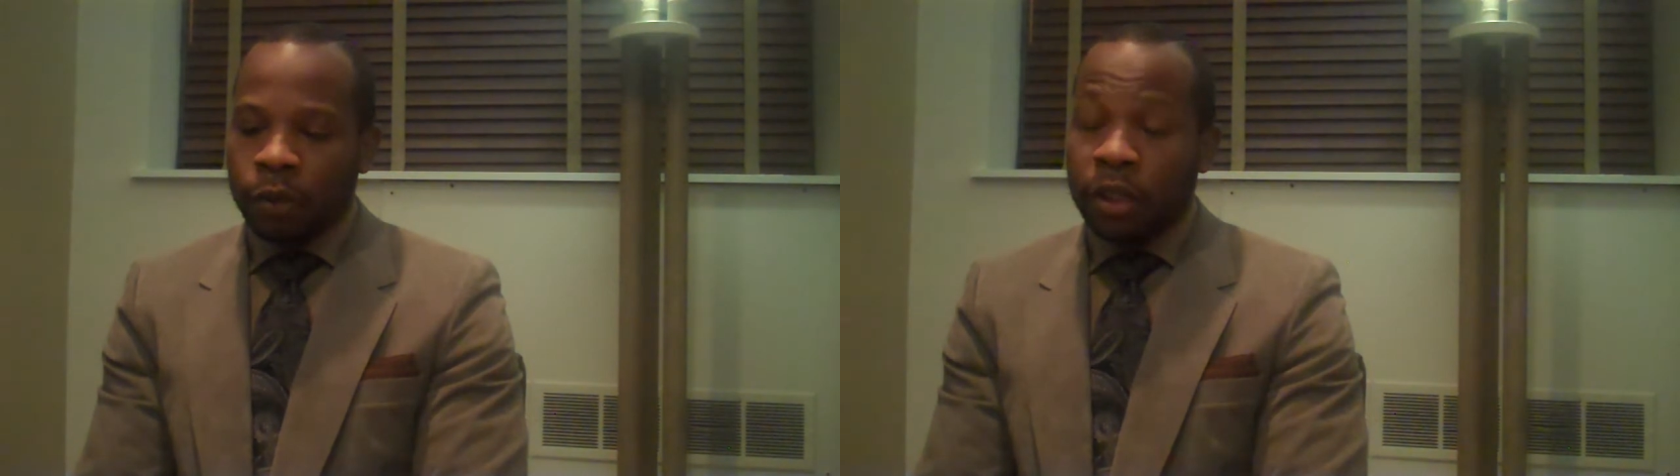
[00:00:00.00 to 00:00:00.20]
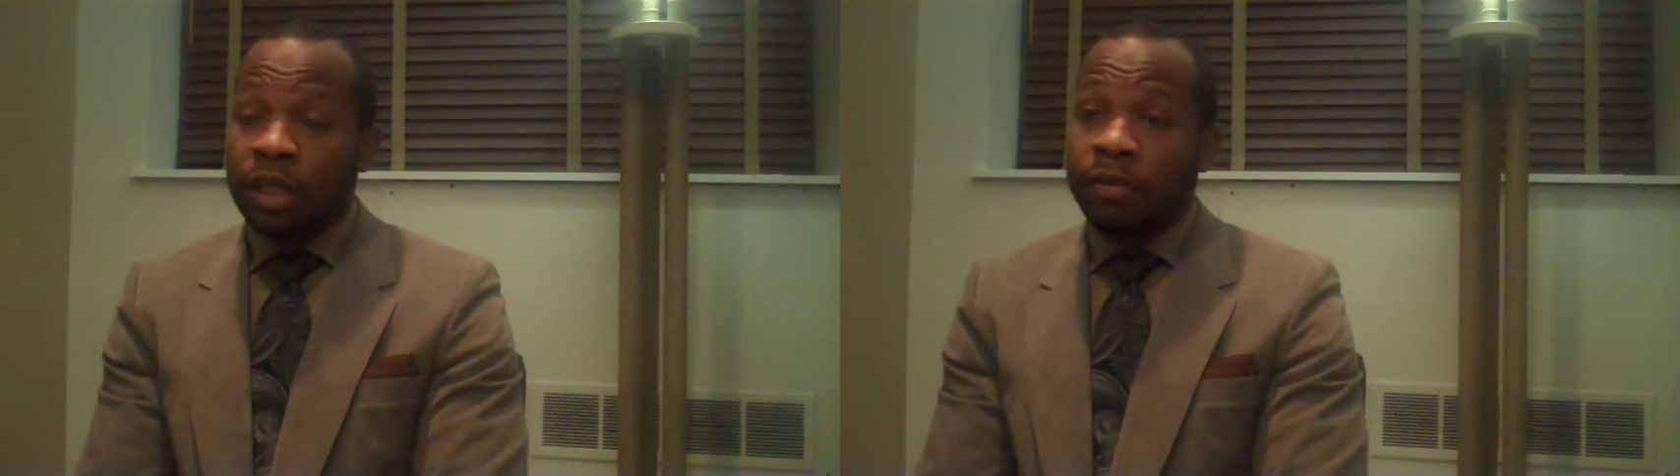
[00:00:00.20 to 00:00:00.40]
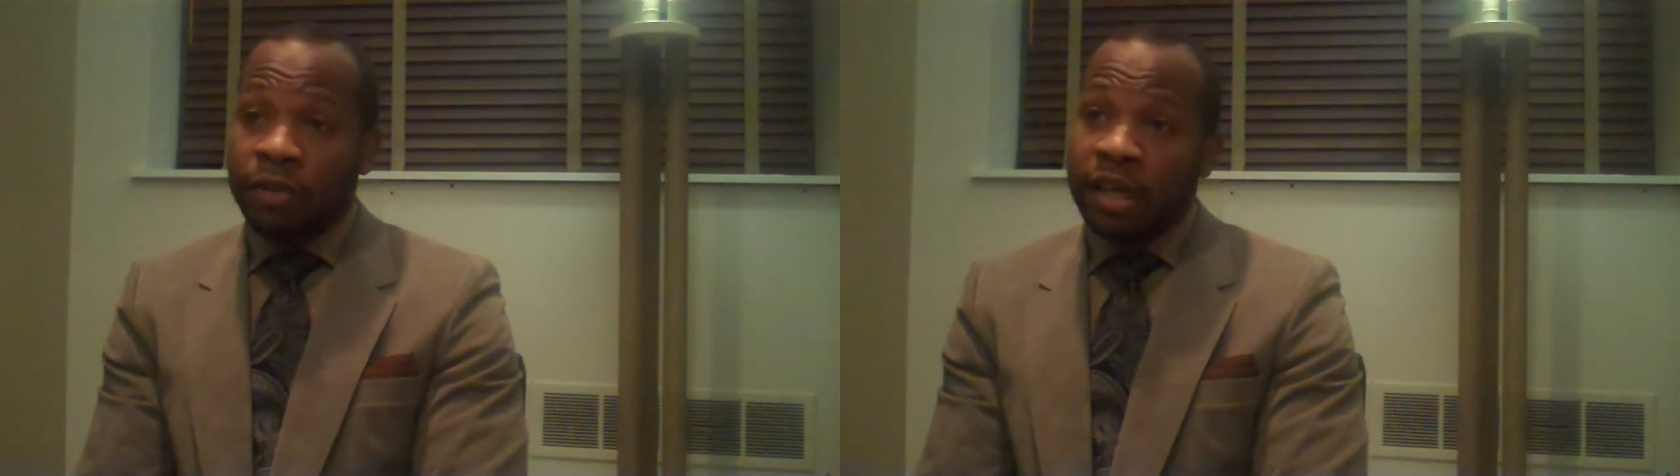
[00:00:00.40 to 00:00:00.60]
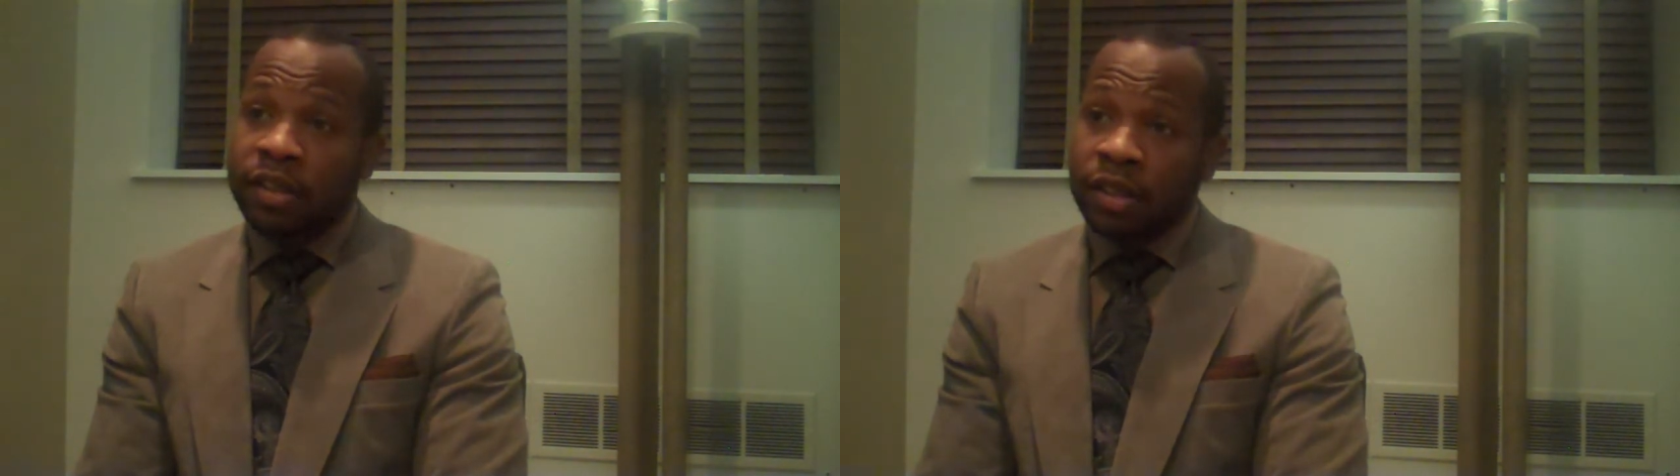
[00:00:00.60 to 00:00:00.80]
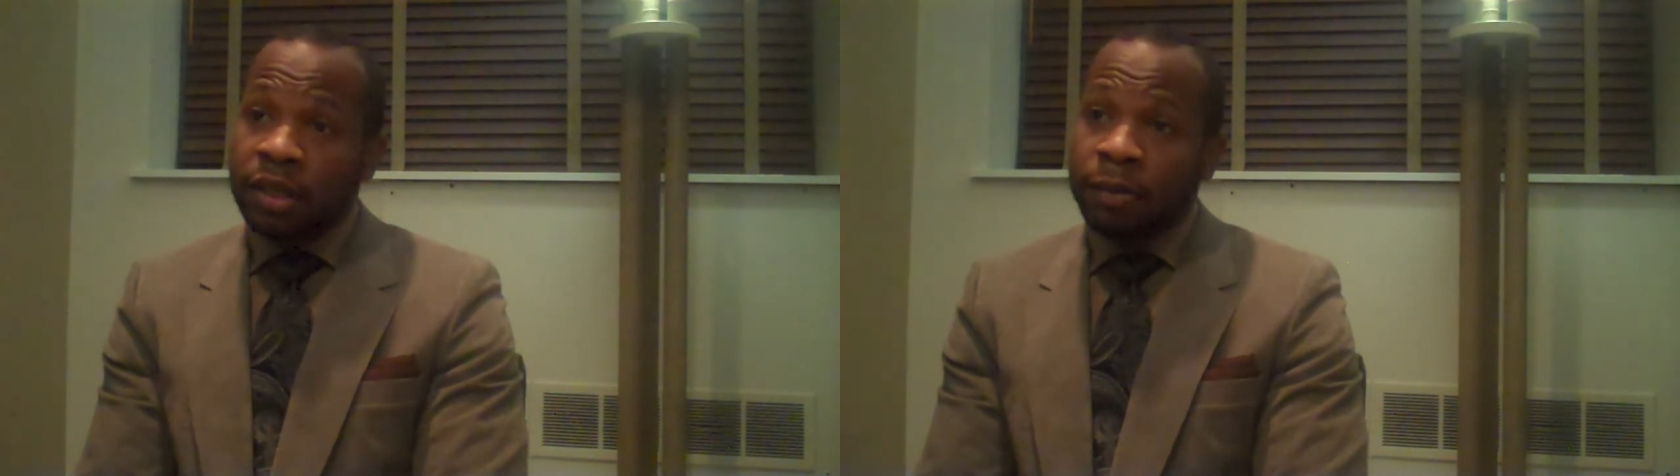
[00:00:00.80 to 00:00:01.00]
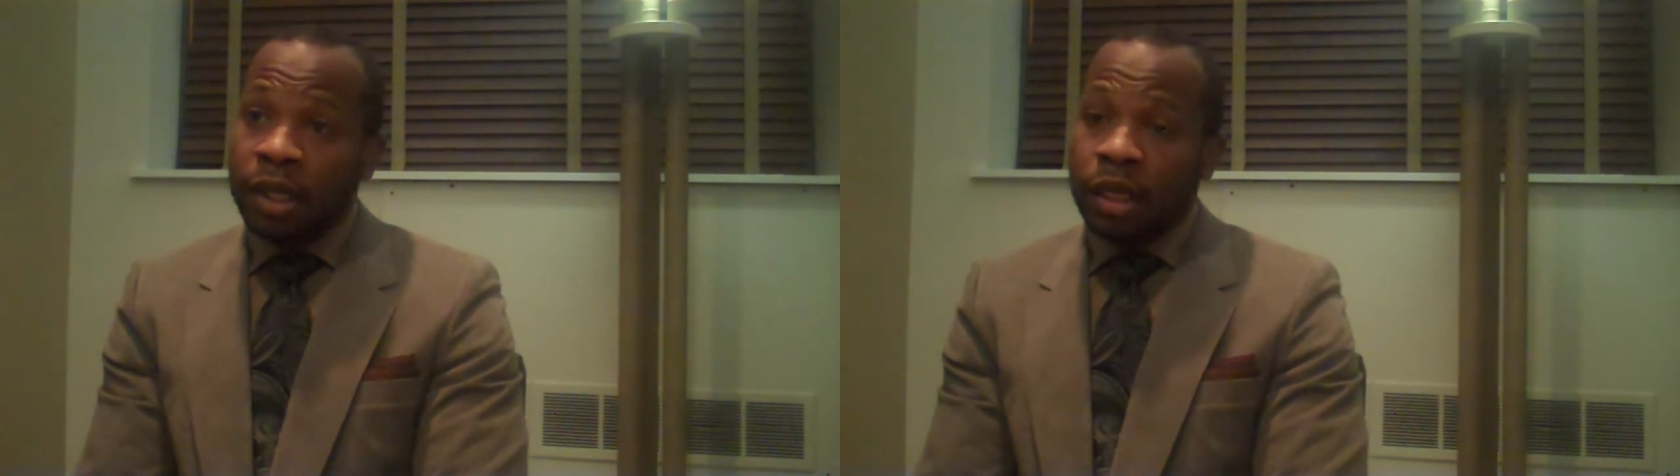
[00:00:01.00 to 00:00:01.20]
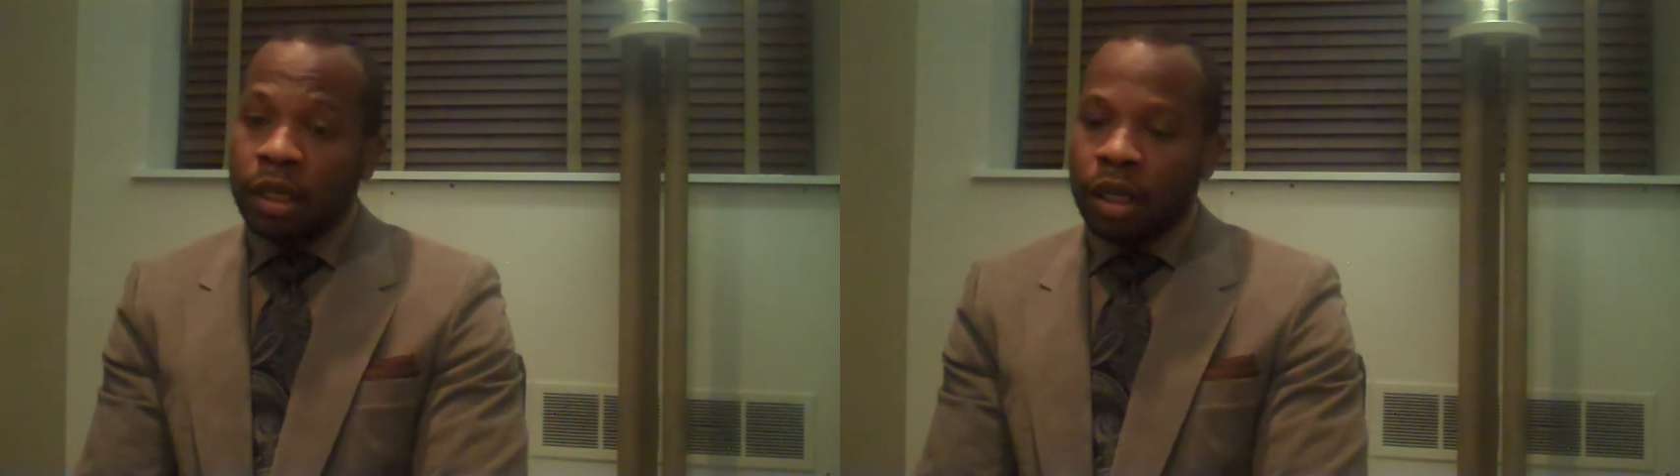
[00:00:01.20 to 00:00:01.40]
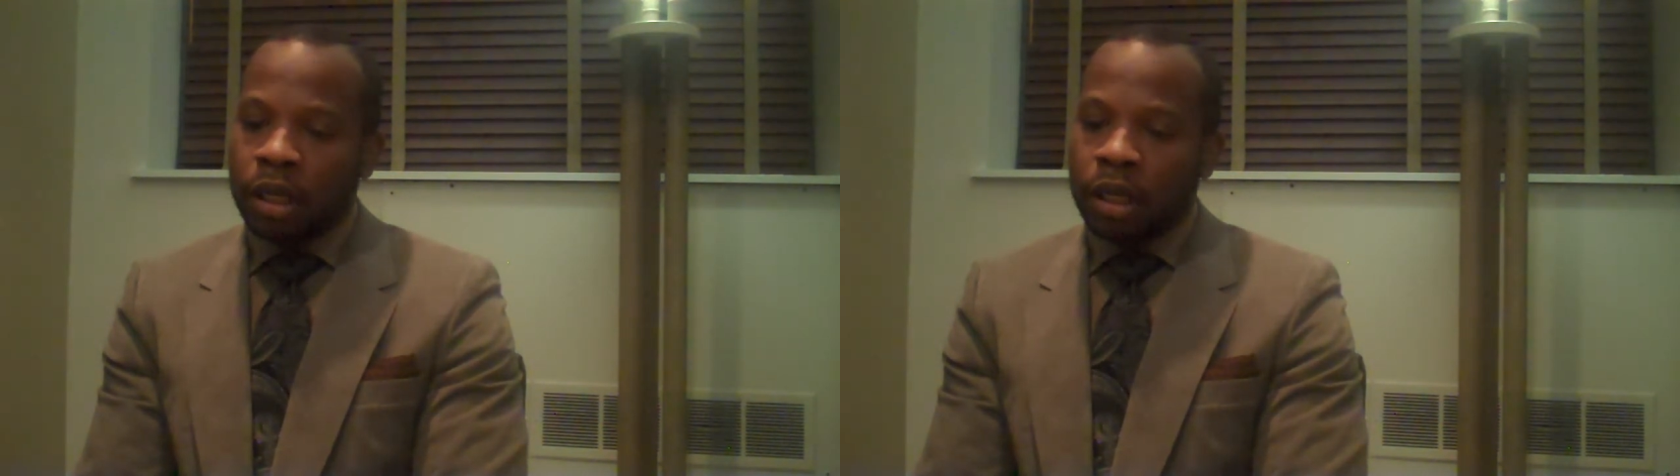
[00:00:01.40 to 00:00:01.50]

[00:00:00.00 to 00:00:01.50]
really invested in me